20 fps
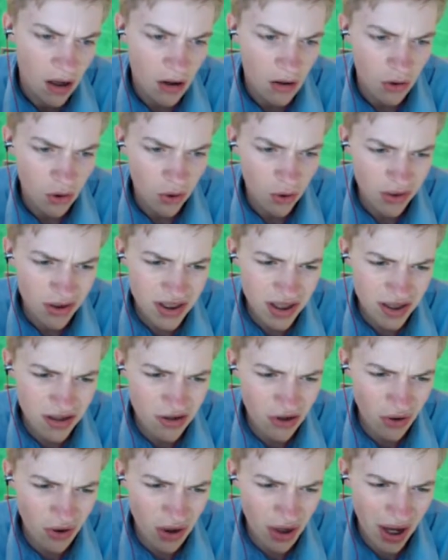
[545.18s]
Of course I
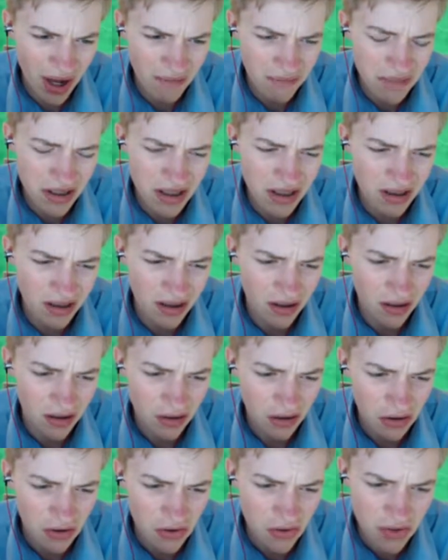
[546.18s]
cook a hamster.
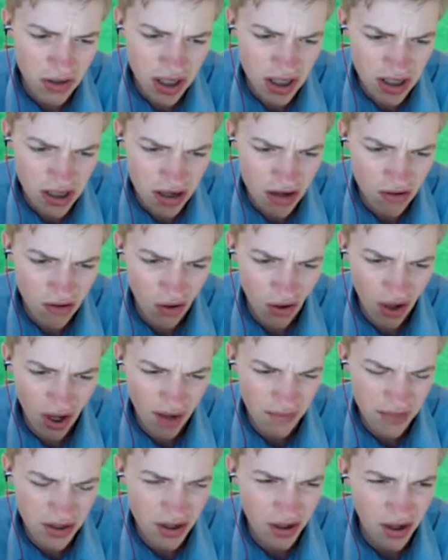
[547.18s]
Who doesn't cook
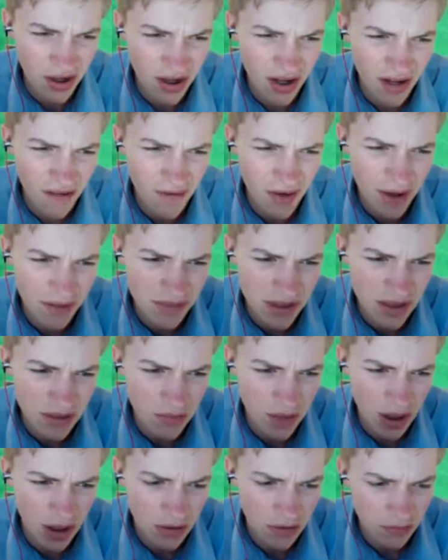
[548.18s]
hamster? I love hamster
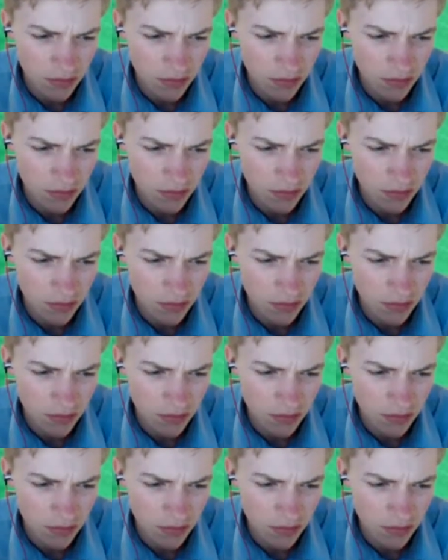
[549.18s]
meat.